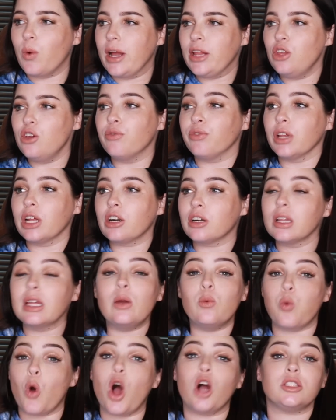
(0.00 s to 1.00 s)
when you've
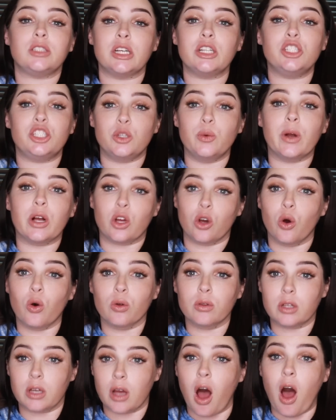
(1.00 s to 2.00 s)
literally walked into a
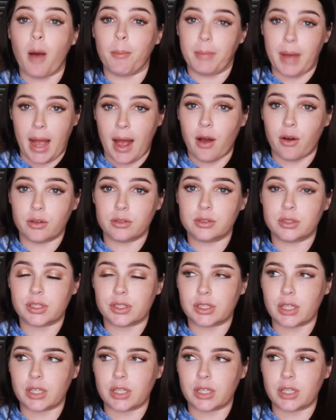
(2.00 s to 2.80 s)
cult compound.